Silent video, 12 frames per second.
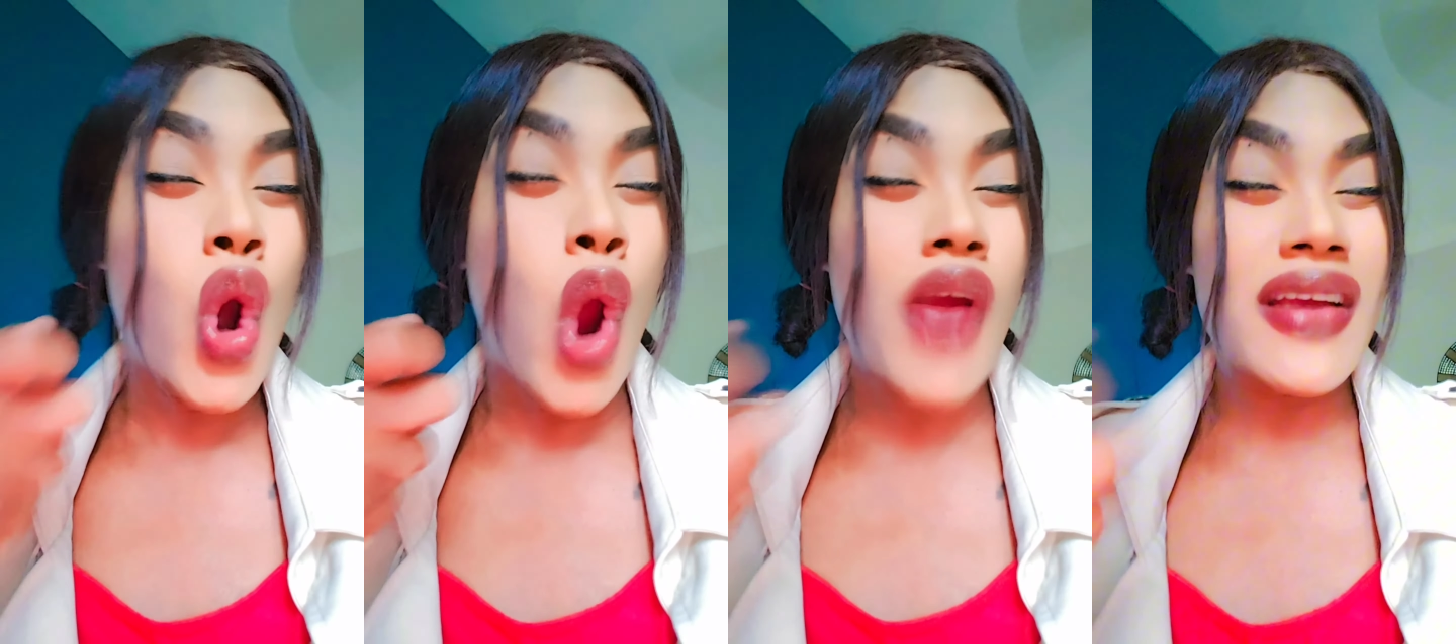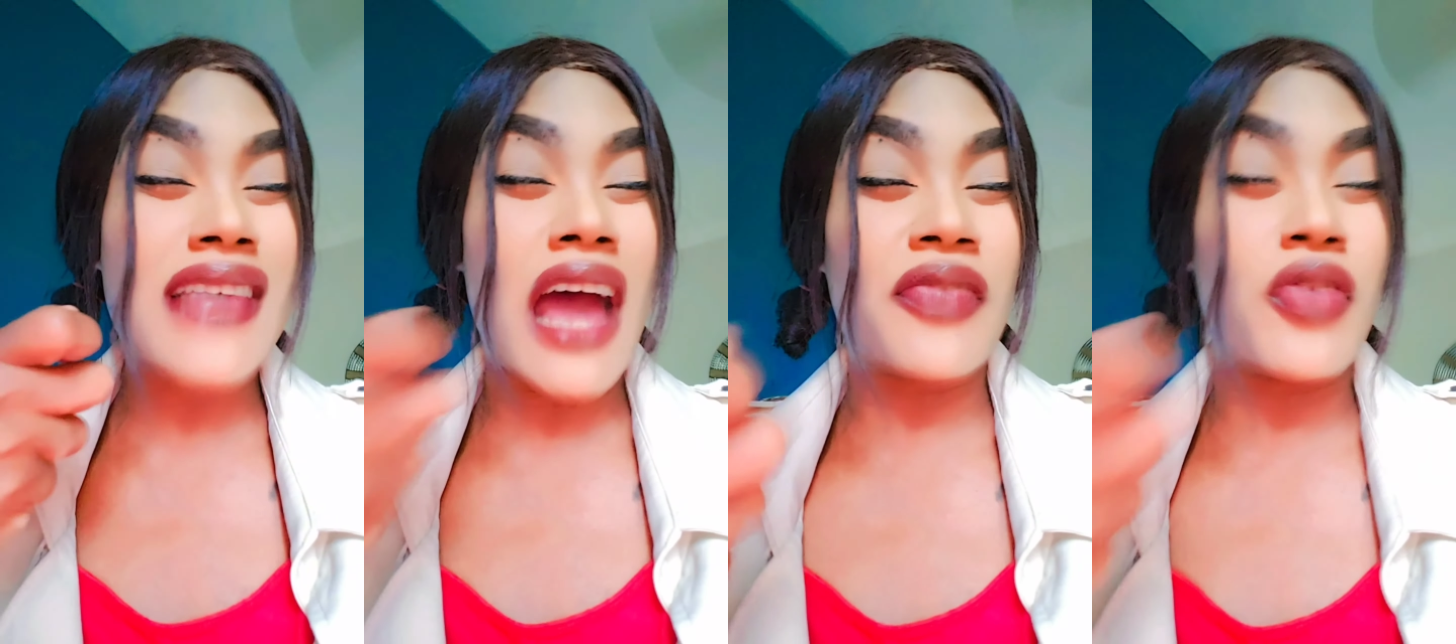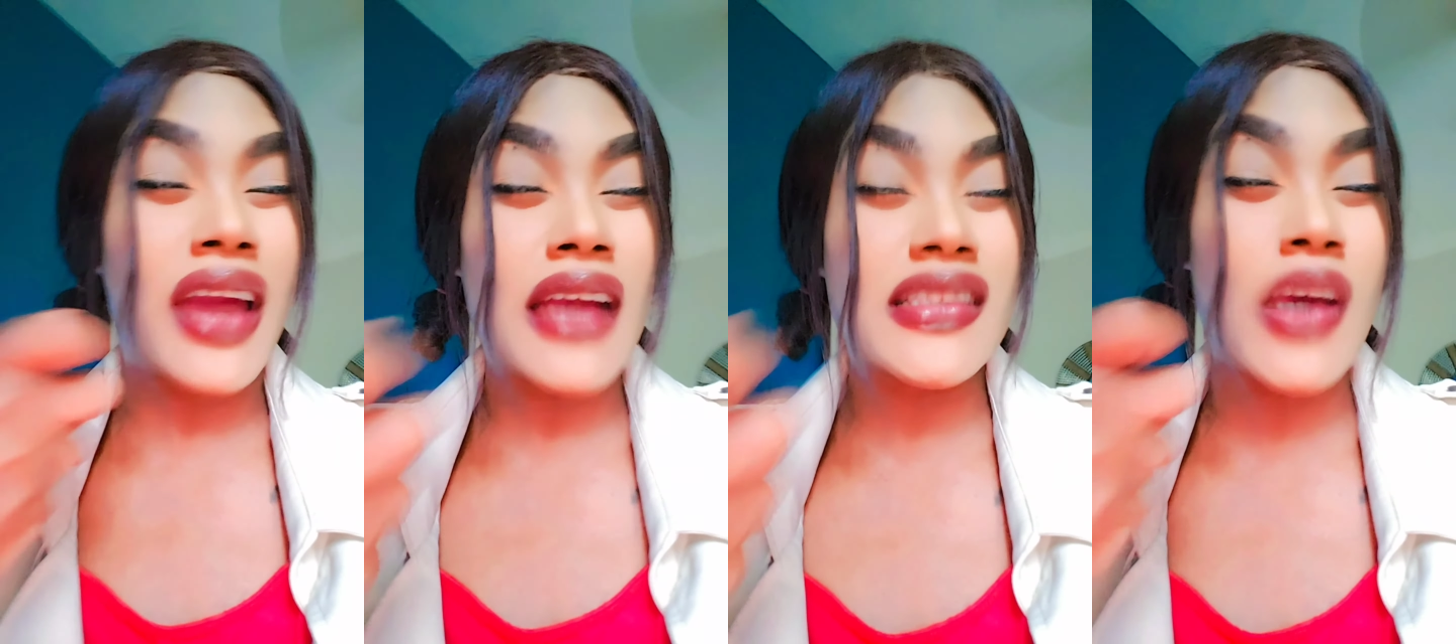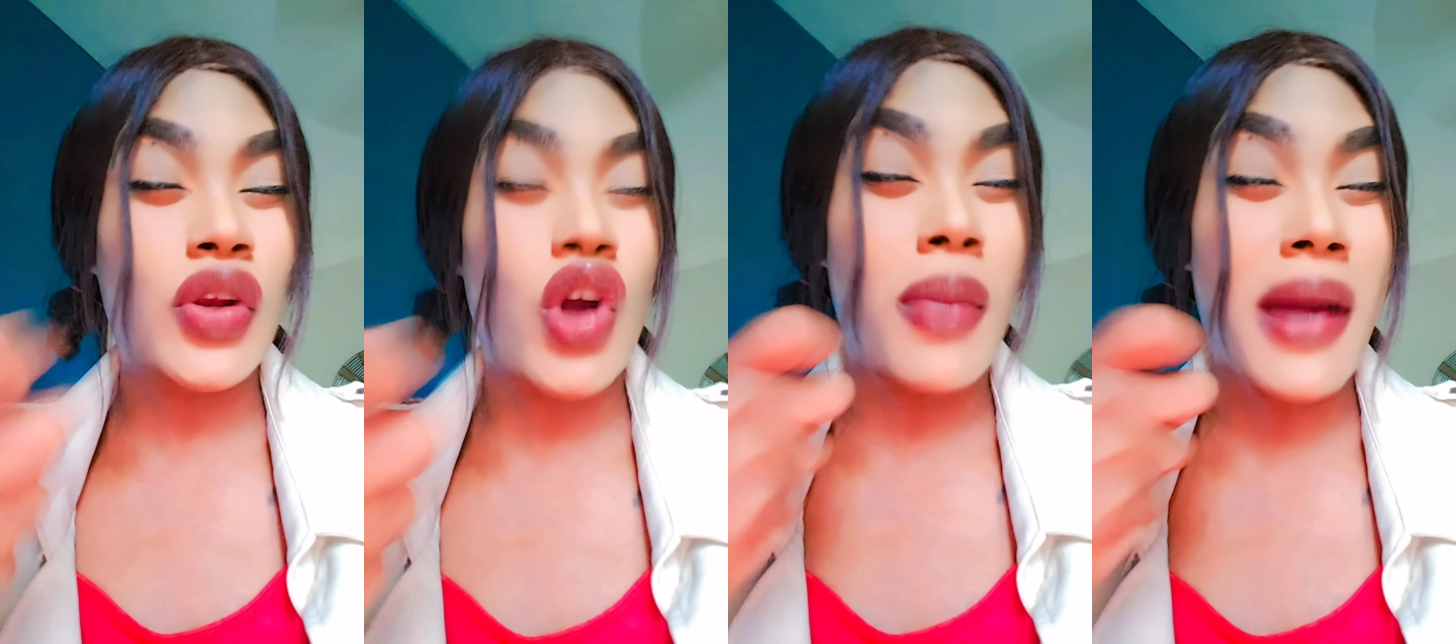or his advocate
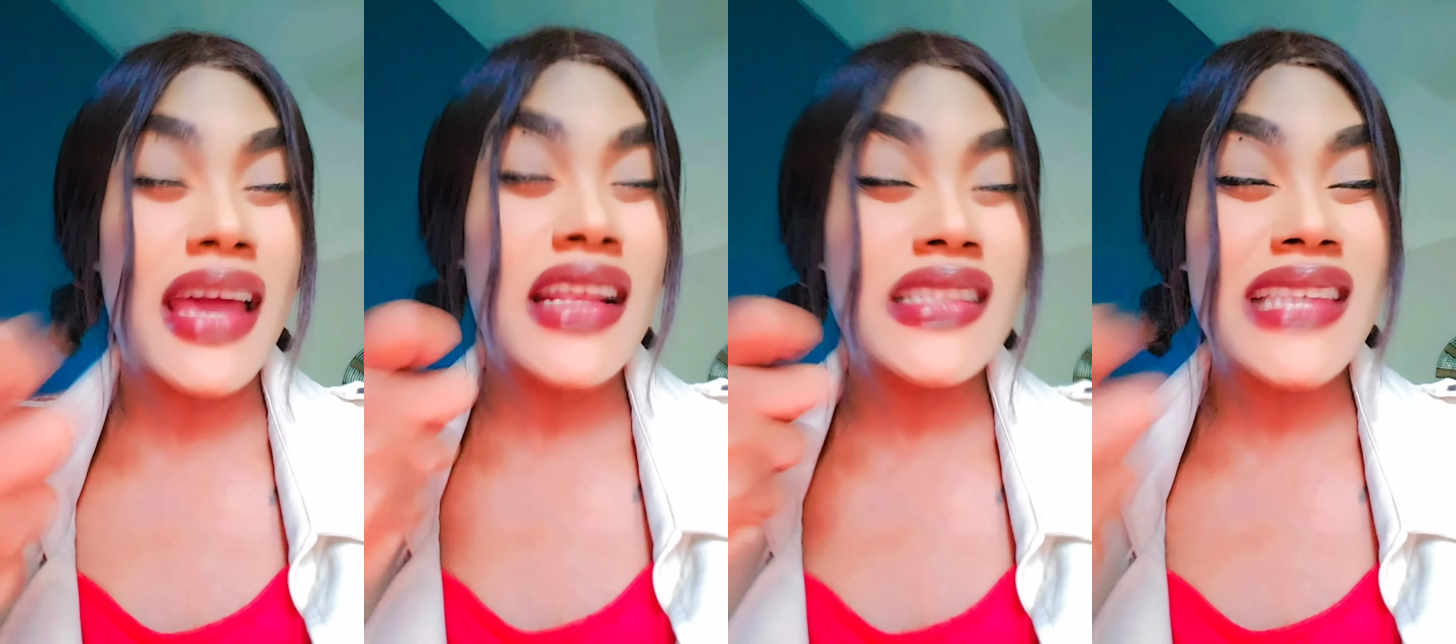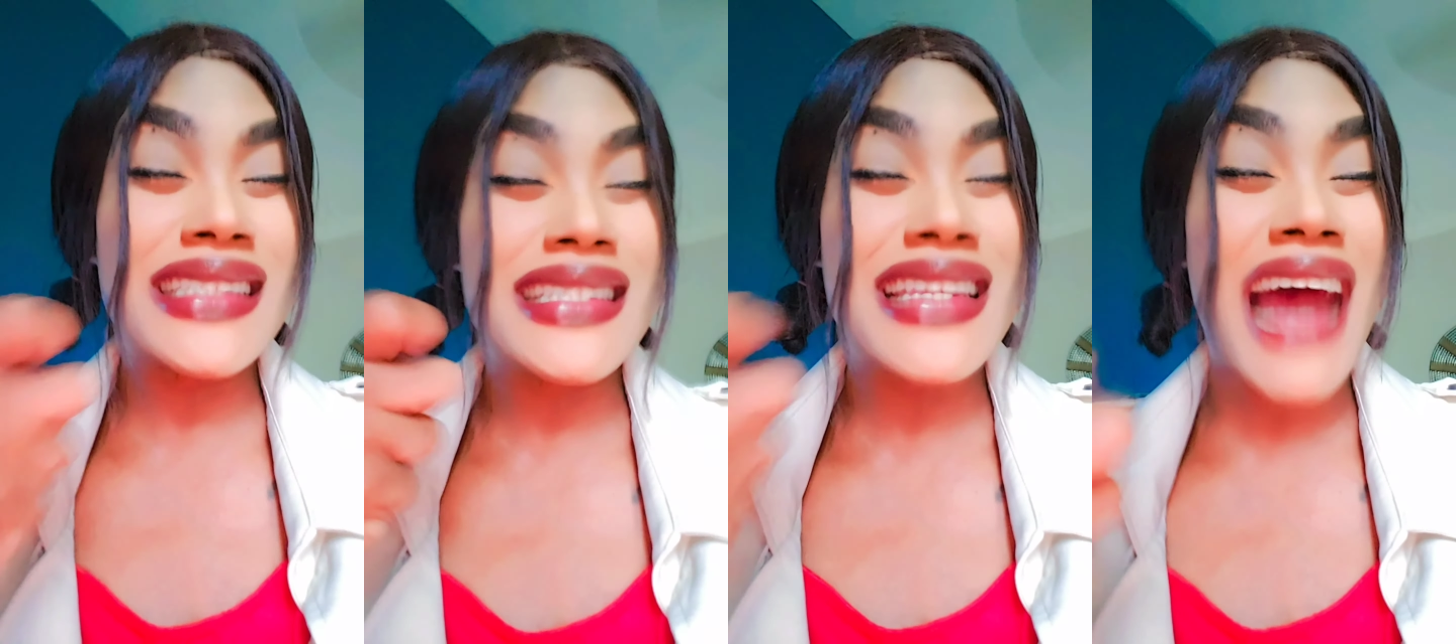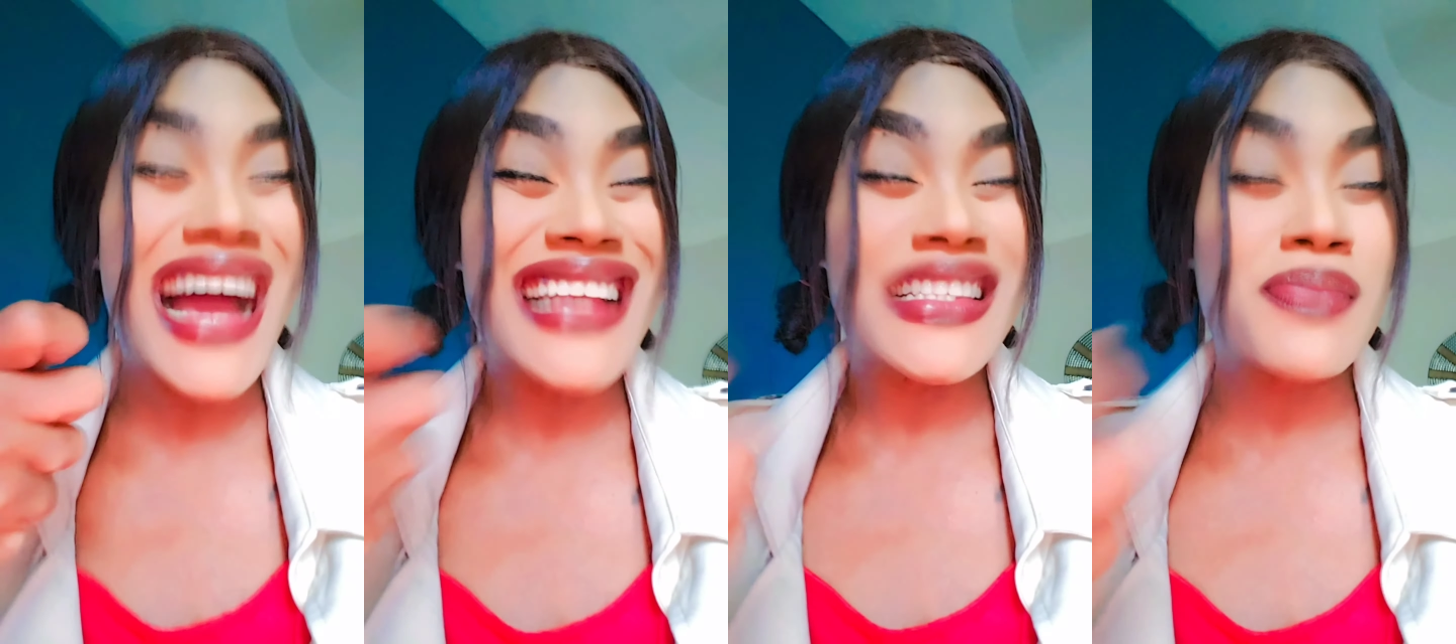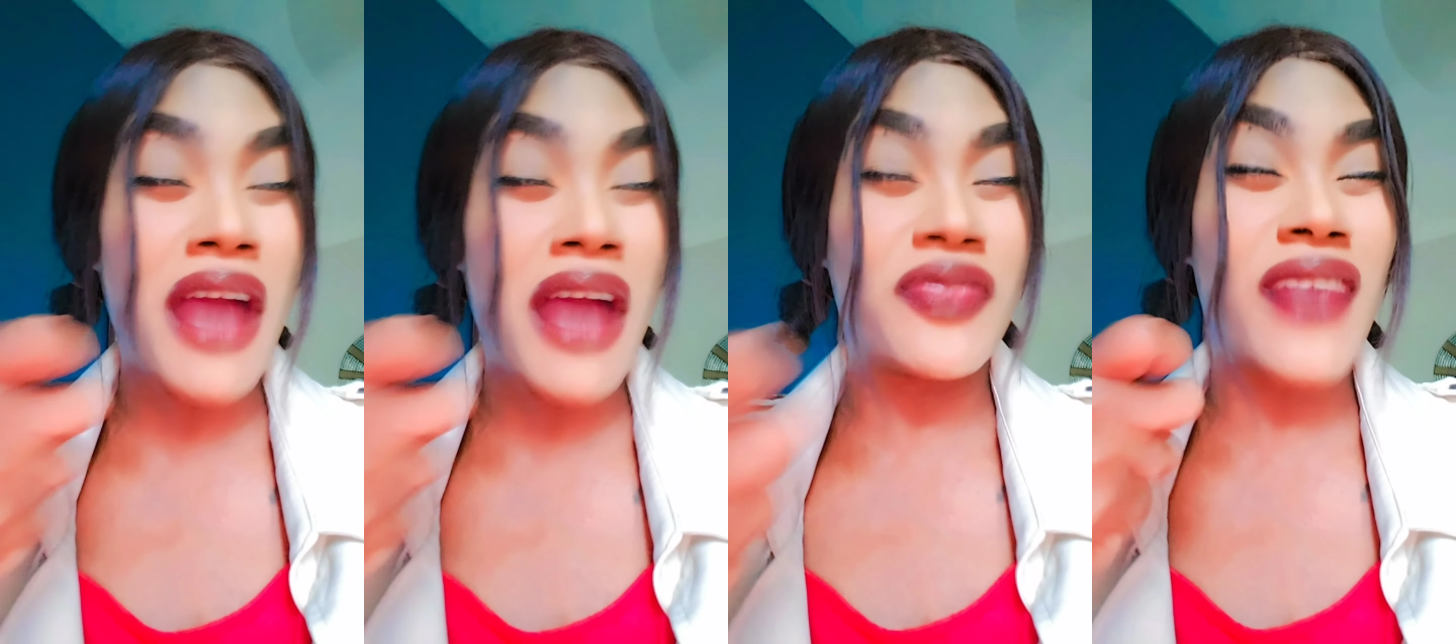that would come against it dies
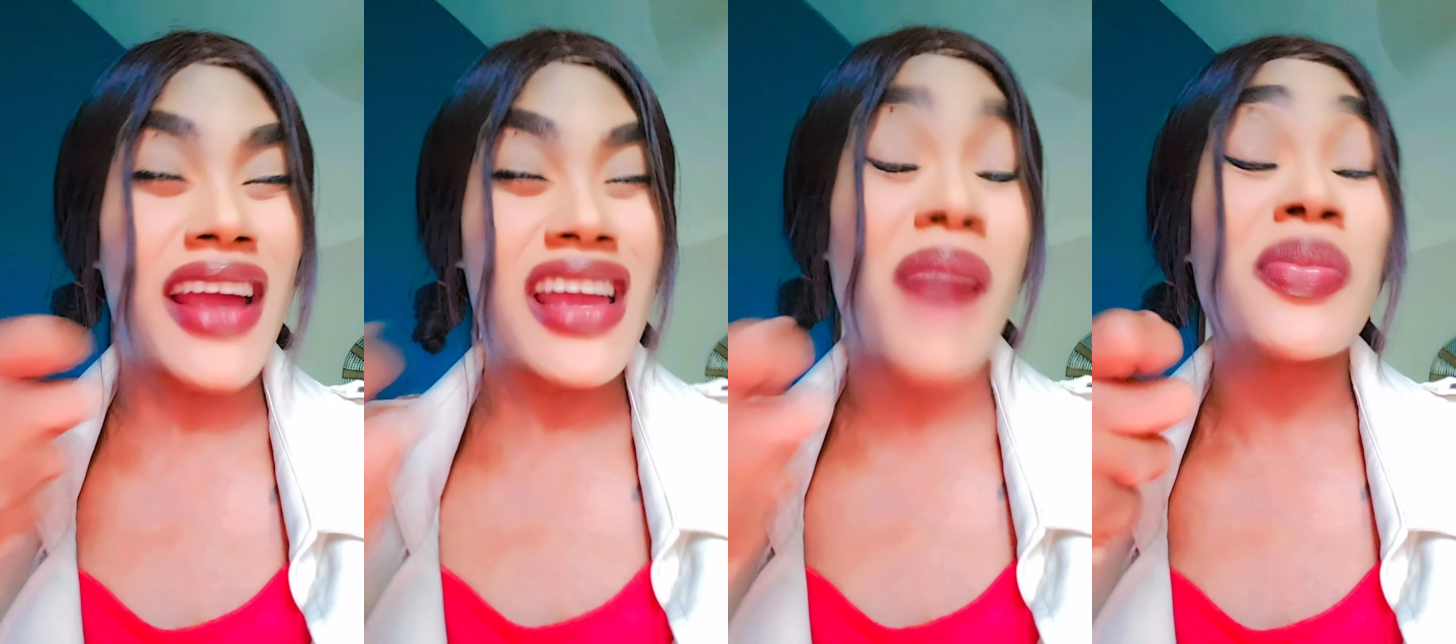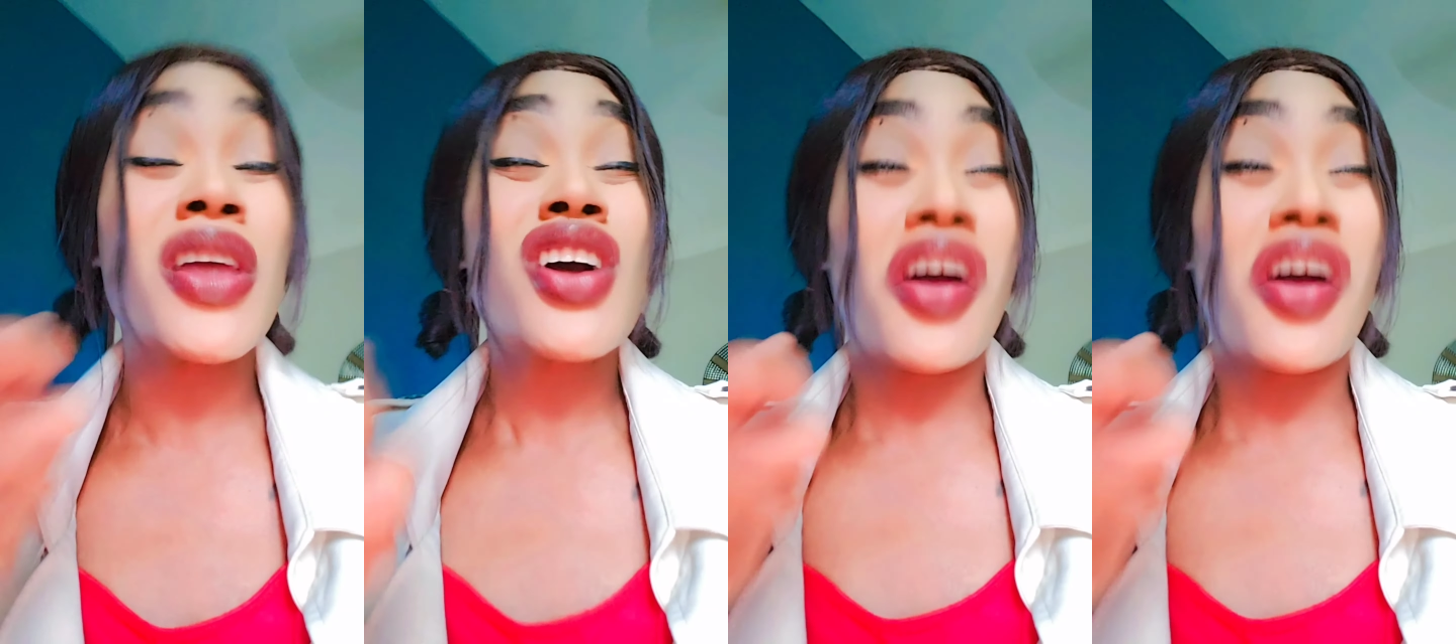by fire.